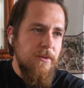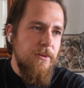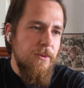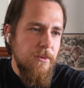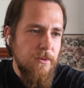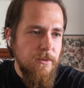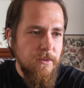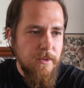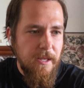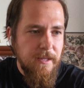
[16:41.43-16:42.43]

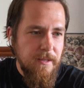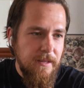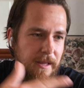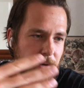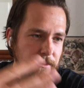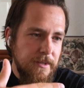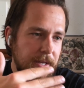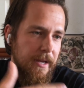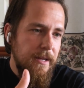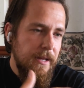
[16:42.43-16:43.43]
to like
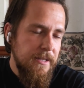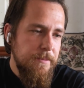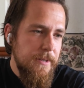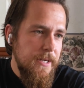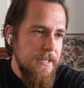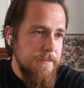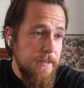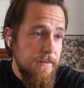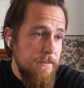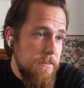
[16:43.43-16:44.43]
downscale experience, but